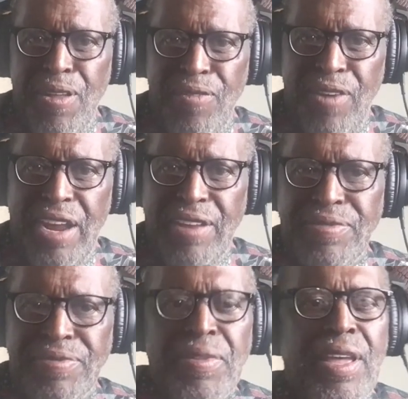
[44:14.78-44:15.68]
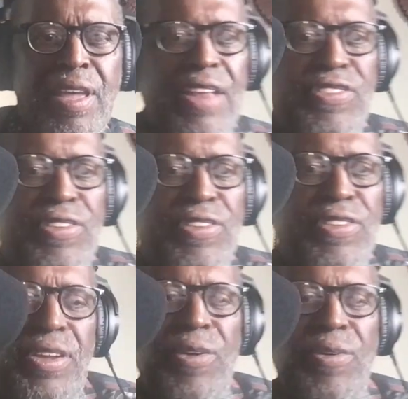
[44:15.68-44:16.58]
right? And
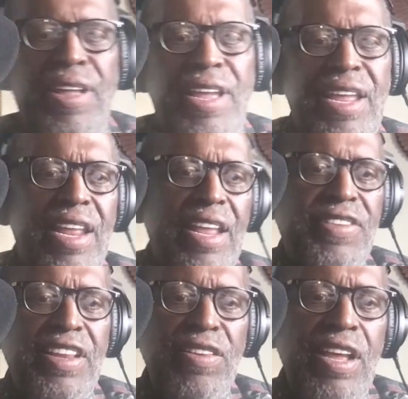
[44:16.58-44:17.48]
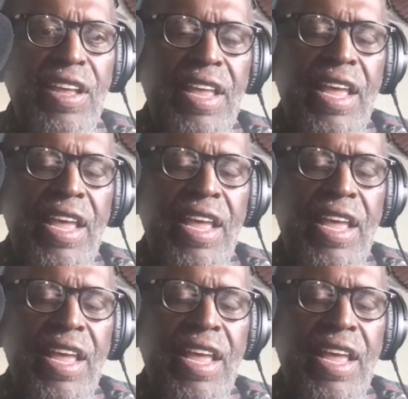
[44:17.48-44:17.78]
so, you know, it's